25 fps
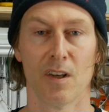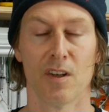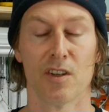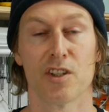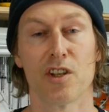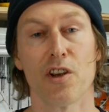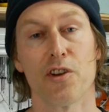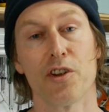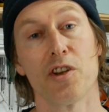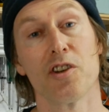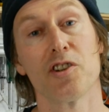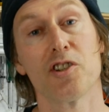
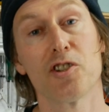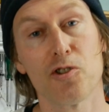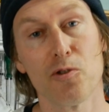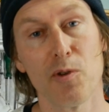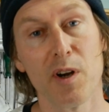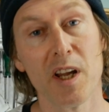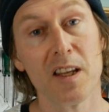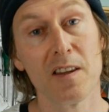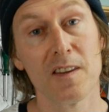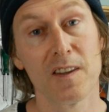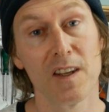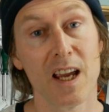So there's
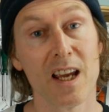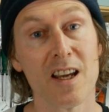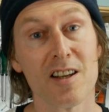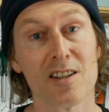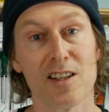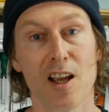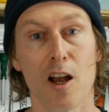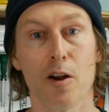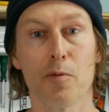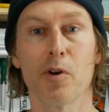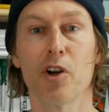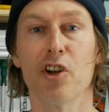three
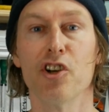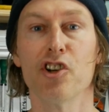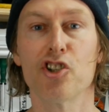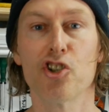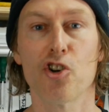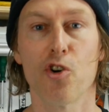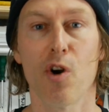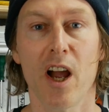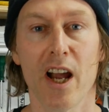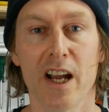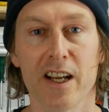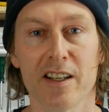things that I'm going to
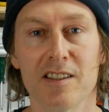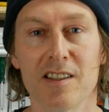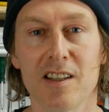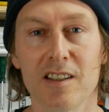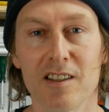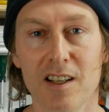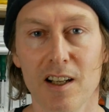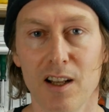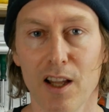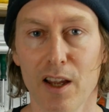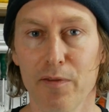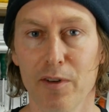try to
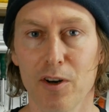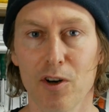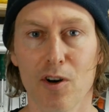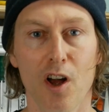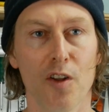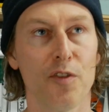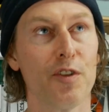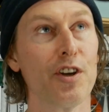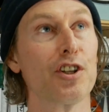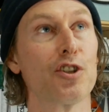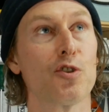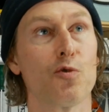deliver
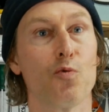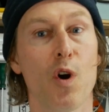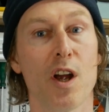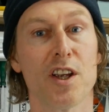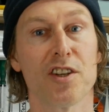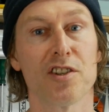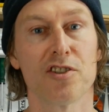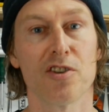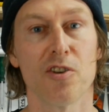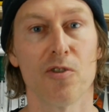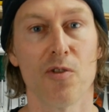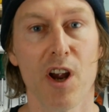on this
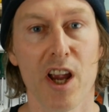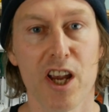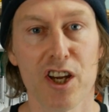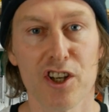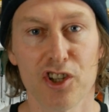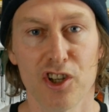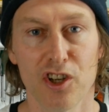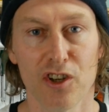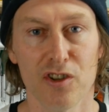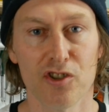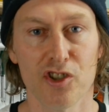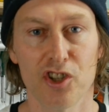
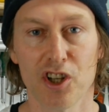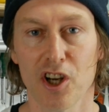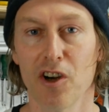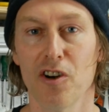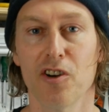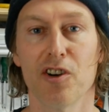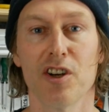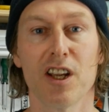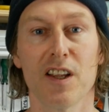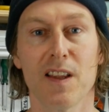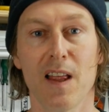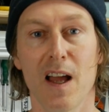restoration
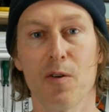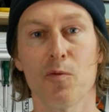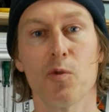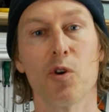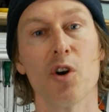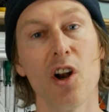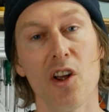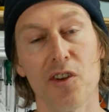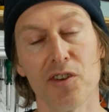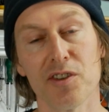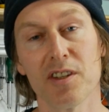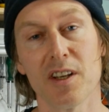journey that
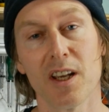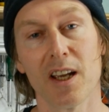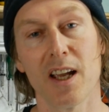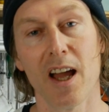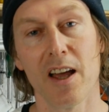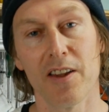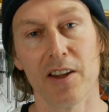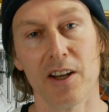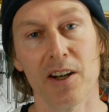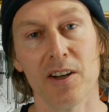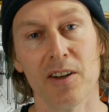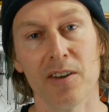we're on
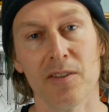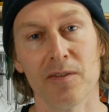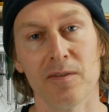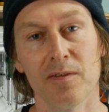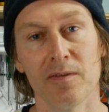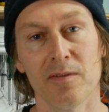together.